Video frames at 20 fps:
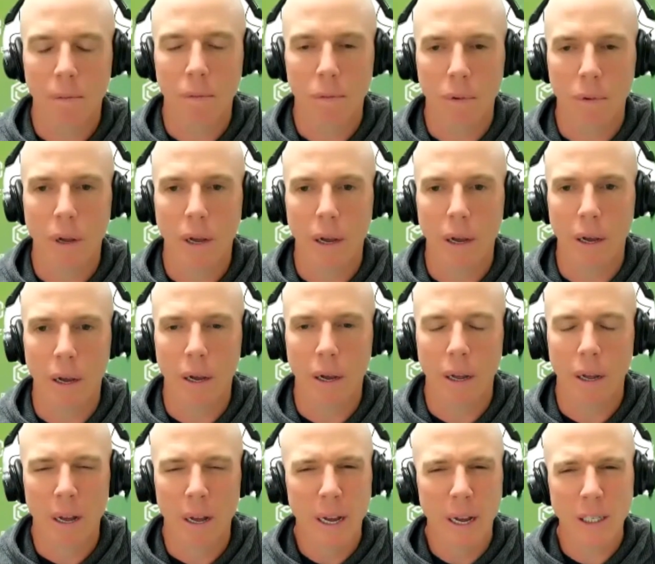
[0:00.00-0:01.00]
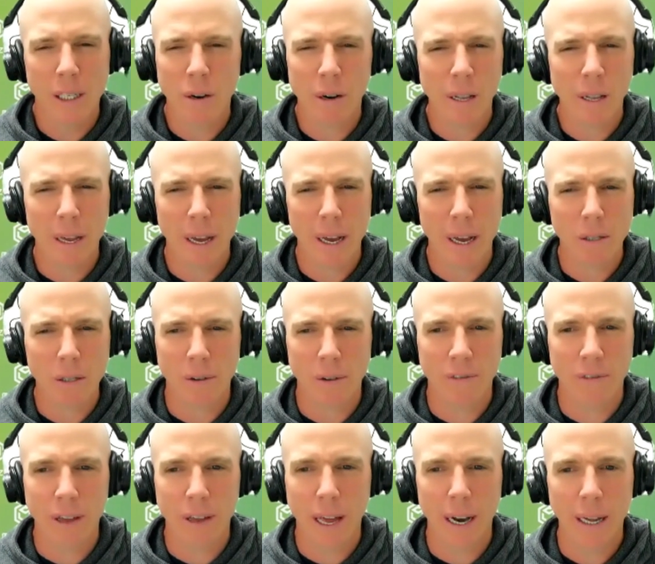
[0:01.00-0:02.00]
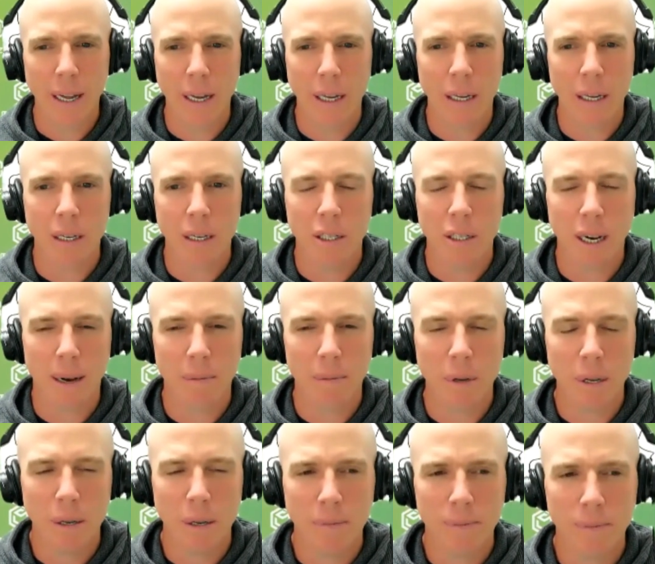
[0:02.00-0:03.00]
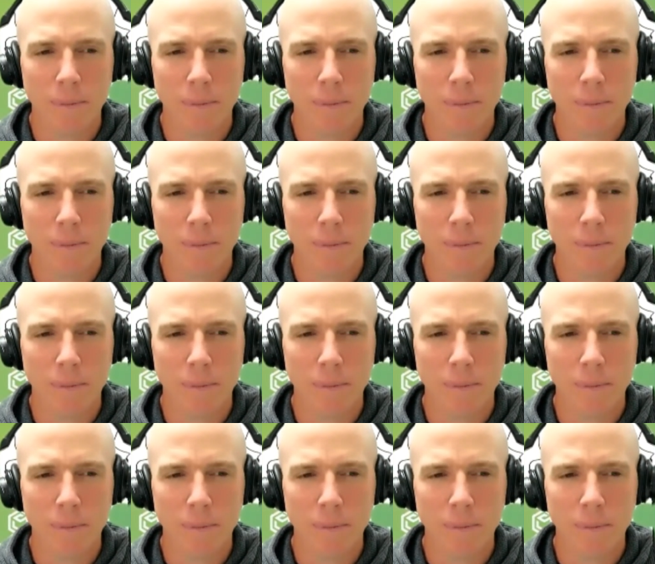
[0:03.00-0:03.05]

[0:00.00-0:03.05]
Yeah. Is there anything else I'm forgetting in Kajabi?